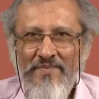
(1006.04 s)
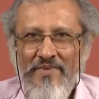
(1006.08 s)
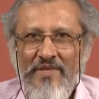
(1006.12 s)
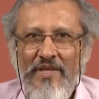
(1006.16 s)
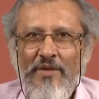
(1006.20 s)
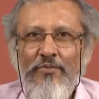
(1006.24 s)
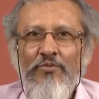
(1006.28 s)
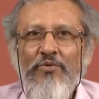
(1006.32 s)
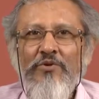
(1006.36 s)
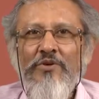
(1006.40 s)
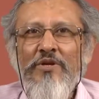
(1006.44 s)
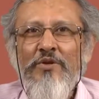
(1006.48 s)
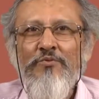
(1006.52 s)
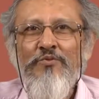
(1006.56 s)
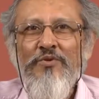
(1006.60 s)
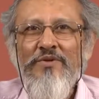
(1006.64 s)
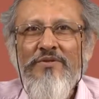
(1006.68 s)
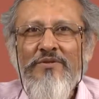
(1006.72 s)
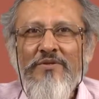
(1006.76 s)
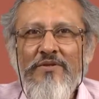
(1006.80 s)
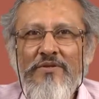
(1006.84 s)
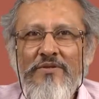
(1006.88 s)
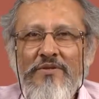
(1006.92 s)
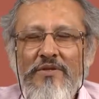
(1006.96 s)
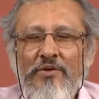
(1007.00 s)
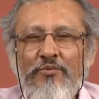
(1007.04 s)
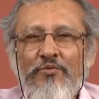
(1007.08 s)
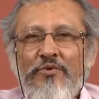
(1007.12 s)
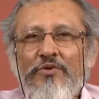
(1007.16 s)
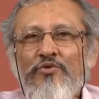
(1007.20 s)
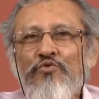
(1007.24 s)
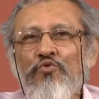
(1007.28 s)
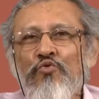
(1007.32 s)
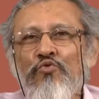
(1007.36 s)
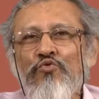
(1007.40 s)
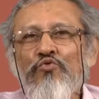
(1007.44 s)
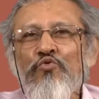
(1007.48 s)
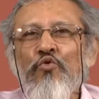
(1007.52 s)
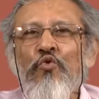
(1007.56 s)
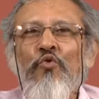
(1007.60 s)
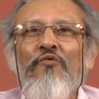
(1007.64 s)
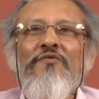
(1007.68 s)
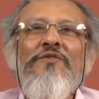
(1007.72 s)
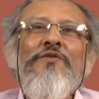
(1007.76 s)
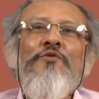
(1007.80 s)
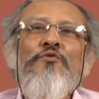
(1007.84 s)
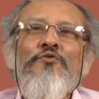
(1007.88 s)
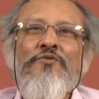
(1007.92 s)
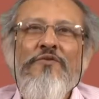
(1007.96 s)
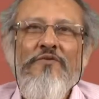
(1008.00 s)
They were told to
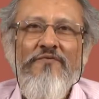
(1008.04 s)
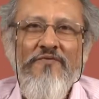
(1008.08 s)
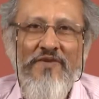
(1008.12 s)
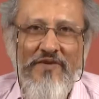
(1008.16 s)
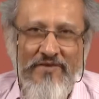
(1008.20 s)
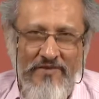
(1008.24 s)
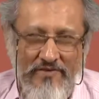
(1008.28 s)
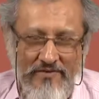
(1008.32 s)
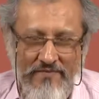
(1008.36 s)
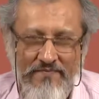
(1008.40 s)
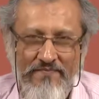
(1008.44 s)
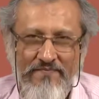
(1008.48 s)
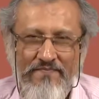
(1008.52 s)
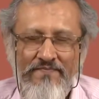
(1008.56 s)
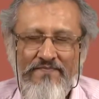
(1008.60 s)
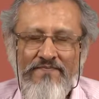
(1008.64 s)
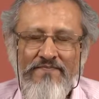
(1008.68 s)
overlook the fence.